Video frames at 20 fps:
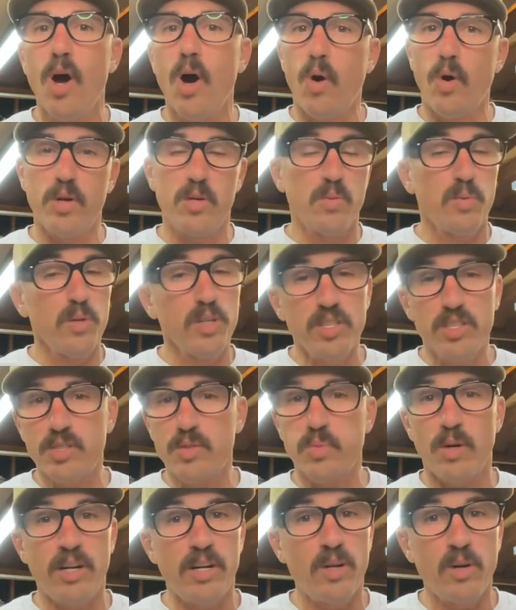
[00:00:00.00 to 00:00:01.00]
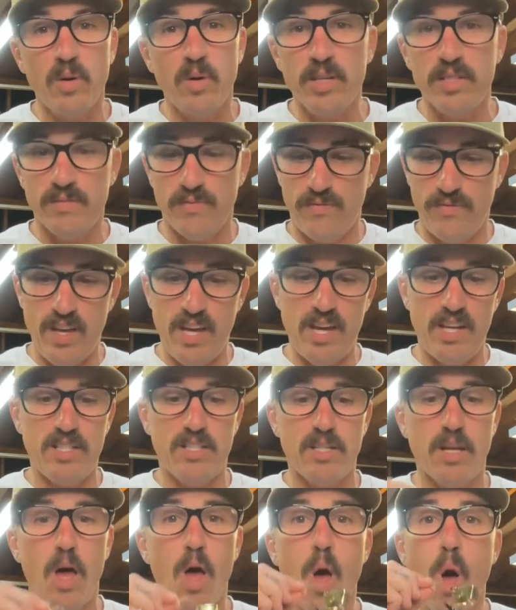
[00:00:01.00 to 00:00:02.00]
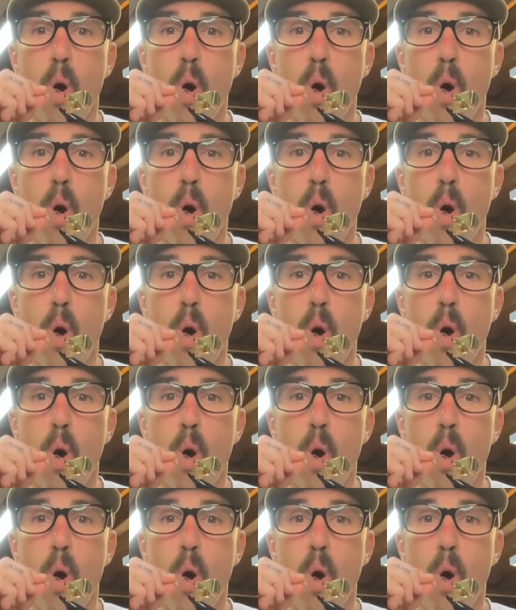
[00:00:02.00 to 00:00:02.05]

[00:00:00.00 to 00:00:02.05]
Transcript: or you really just want to annoy some fish.